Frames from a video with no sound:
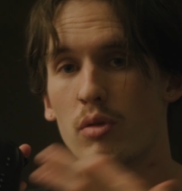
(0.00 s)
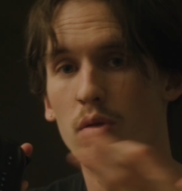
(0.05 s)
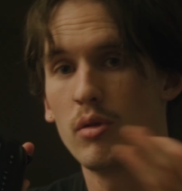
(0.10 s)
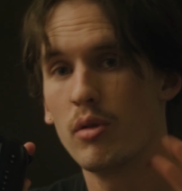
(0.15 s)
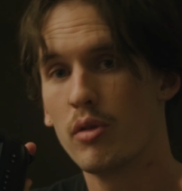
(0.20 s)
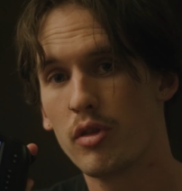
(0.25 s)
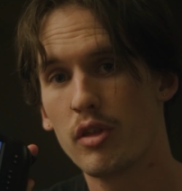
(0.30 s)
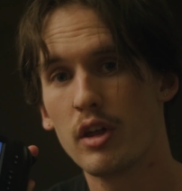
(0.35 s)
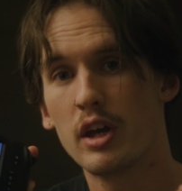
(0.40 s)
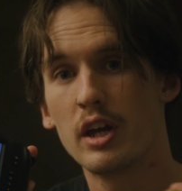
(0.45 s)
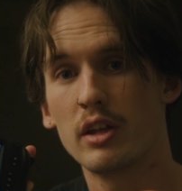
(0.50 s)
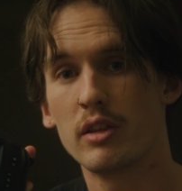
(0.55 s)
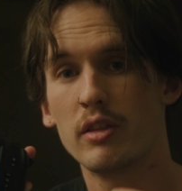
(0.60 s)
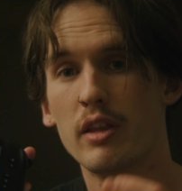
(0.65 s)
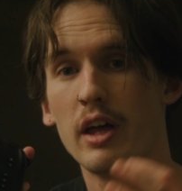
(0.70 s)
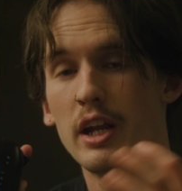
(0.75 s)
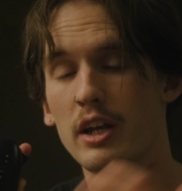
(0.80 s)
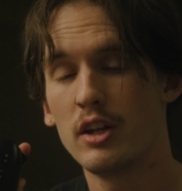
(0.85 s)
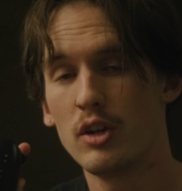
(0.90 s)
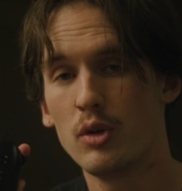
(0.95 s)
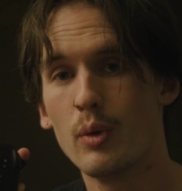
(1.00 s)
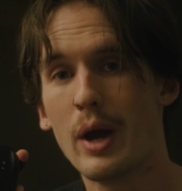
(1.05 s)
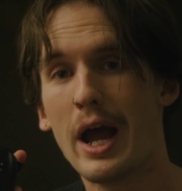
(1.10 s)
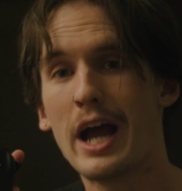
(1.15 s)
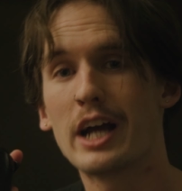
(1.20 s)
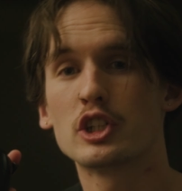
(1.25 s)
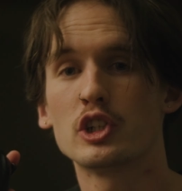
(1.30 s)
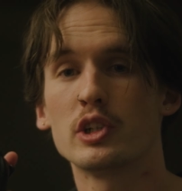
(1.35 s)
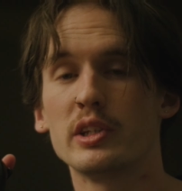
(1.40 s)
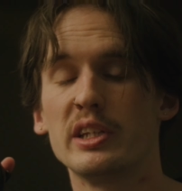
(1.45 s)
the thing that you
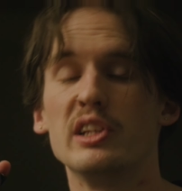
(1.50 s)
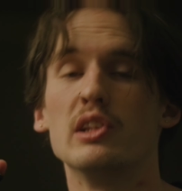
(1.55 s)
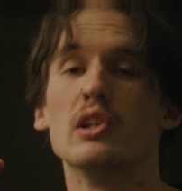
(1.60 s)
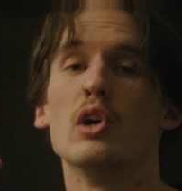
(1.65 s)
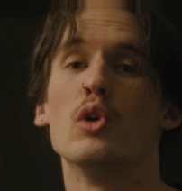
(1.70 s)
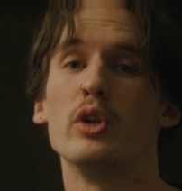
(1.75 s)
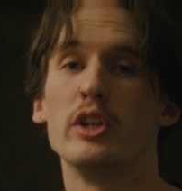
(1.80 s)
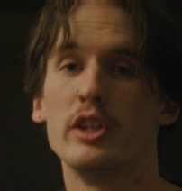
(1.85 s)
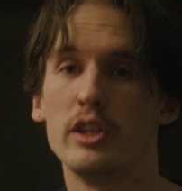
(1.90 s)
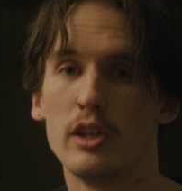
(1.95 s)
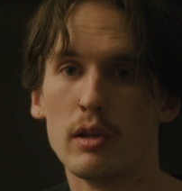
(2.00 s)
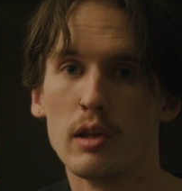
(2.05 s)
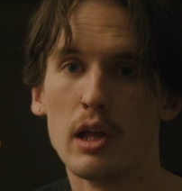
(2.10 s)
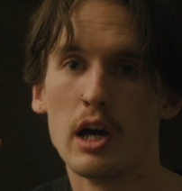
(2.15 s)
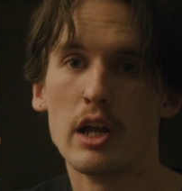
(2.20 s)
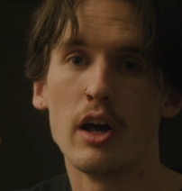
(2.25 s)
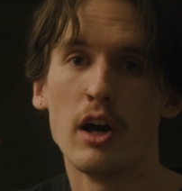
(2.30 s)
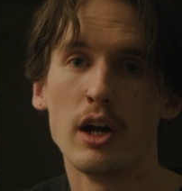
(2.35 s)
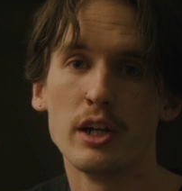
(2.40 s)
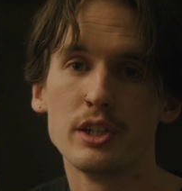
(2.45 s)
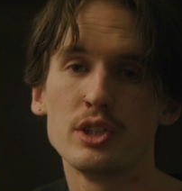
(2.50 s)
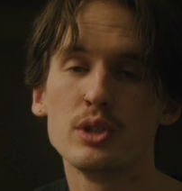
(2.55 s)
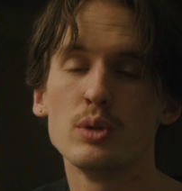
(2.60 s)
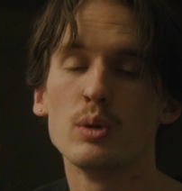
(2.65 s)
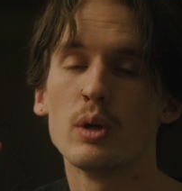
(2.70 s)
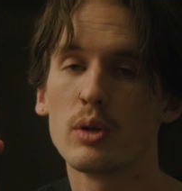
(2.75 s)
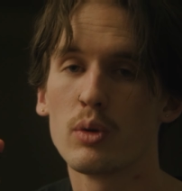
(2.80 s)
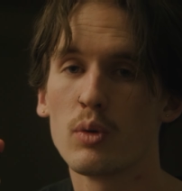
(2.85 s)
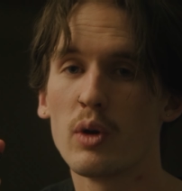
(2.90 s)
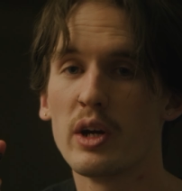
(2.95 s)
actually loaded the LUT
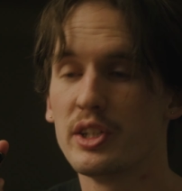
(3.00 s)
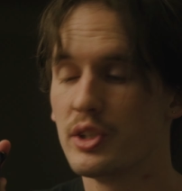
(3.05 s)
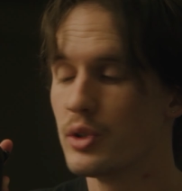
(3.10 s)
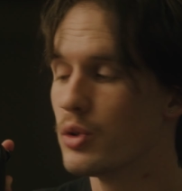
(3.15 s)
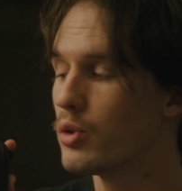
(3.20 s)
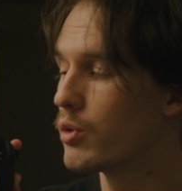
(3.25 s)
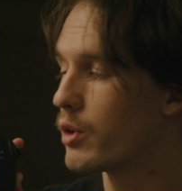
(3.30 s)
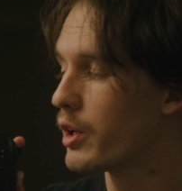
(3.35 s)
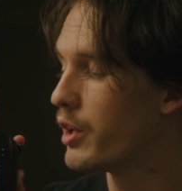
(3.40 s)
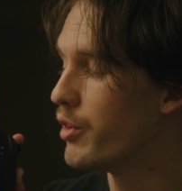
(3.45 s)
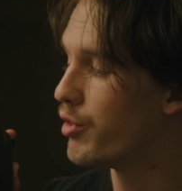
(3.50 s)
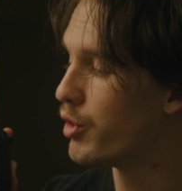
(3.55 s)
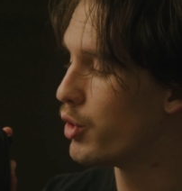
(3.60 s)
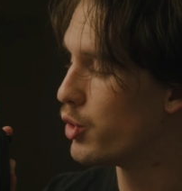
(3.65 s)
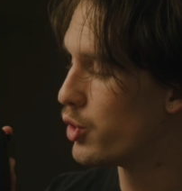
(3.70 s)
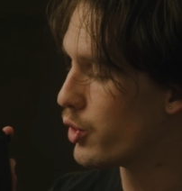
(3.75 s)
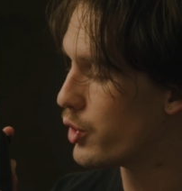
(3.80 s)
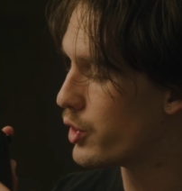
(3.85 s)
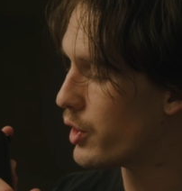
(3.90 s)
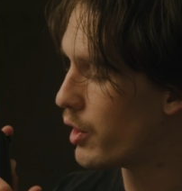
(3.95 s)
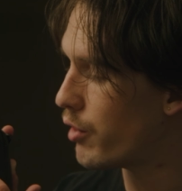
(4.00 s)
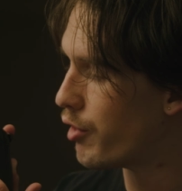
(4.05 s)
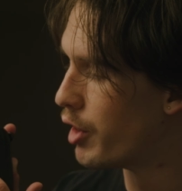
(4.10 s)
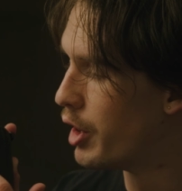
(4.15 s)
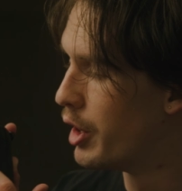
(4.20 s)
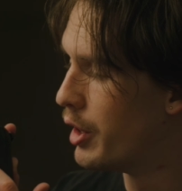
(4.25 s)
onto, otherwise you'll confuse yourself.